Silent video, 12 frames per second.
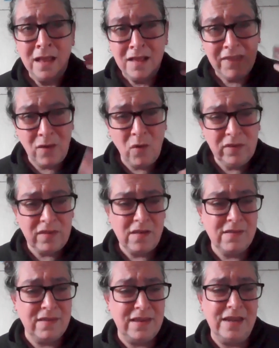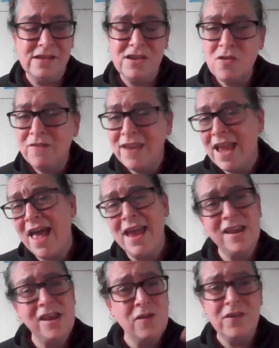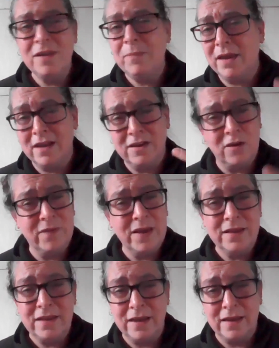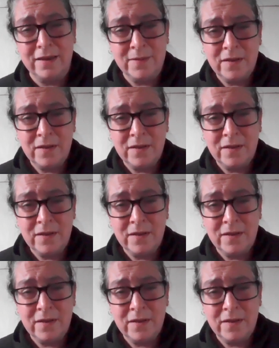They also see in UVA, UVB, and UVC.